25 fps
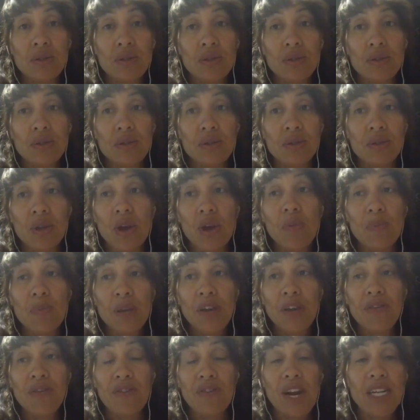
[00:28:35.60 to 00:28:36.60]
don't be
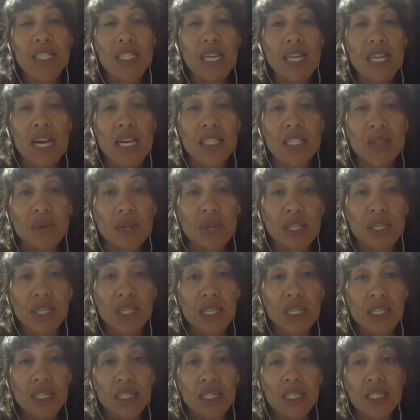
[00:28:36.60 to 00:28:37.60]
afraid to ask
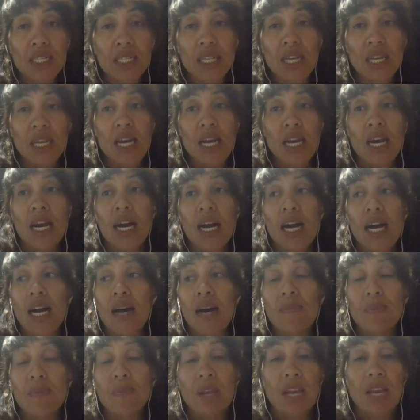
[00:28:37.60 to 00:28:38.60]
questions.
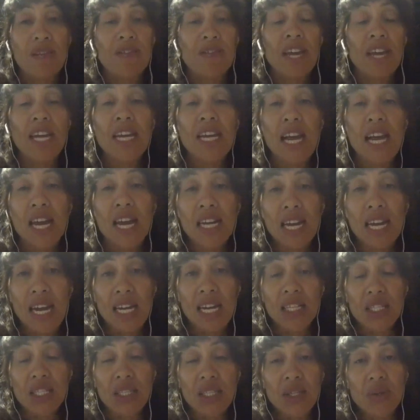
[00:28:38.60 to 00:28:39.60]
If they can't
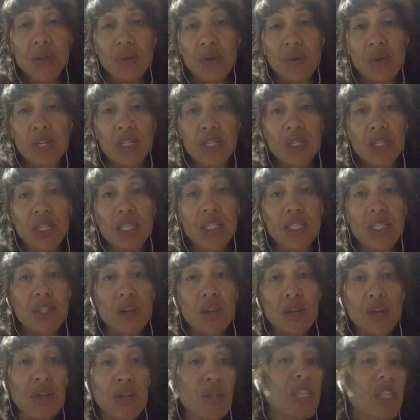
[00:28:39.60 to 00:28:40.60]
answer your questions,
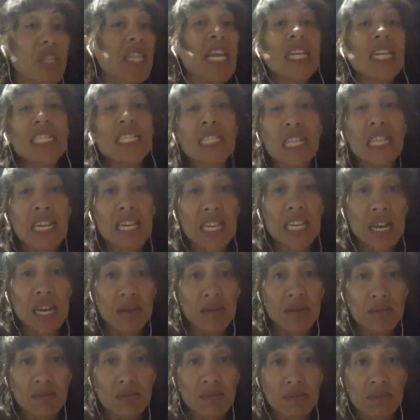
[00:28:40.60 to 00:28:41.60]
go to the next leader.
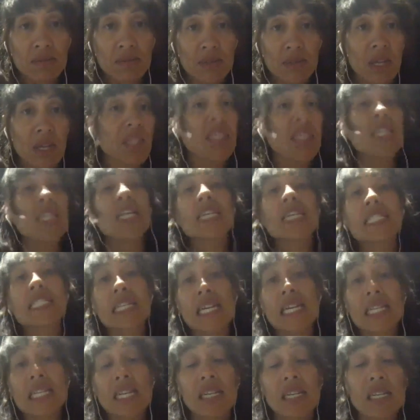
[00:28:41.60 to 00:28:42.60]

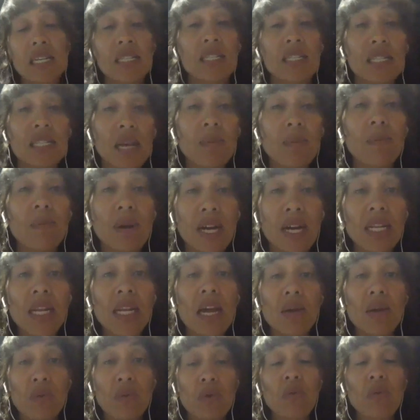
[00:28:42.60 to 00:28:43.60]
Because someone
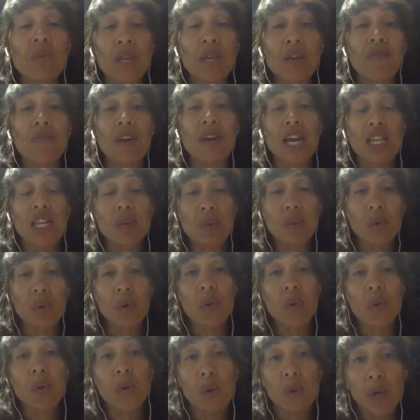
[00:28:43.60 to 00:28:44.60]
will be available
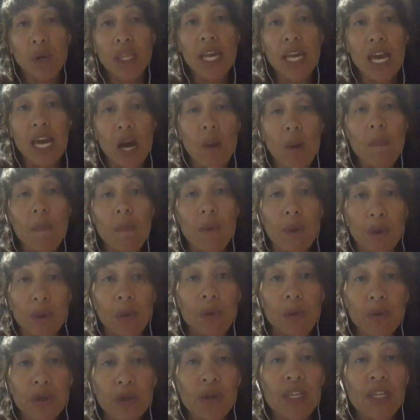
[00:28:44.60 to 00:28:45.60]
who will want to help
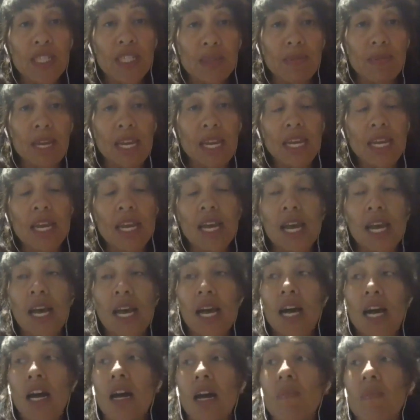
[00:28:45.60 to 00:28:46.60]
you. Trust me.
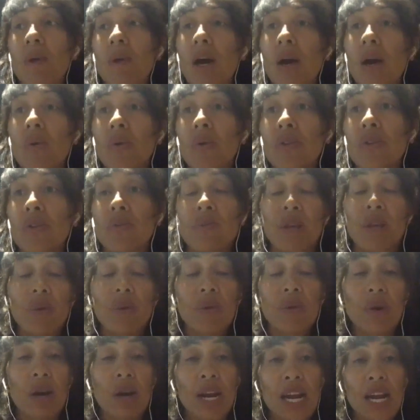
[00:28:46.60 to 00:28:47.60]
I wouldn't be
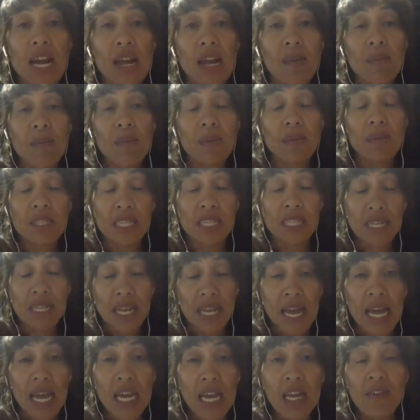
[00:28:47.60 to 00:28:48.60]
where I am
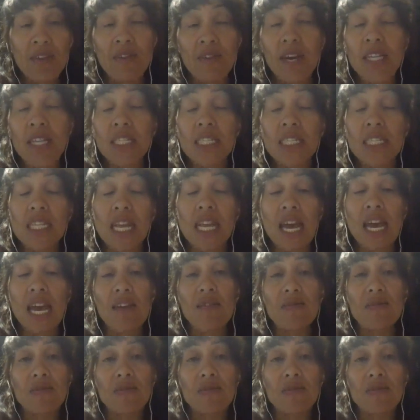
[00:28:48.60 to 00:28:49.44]
today if I didn't have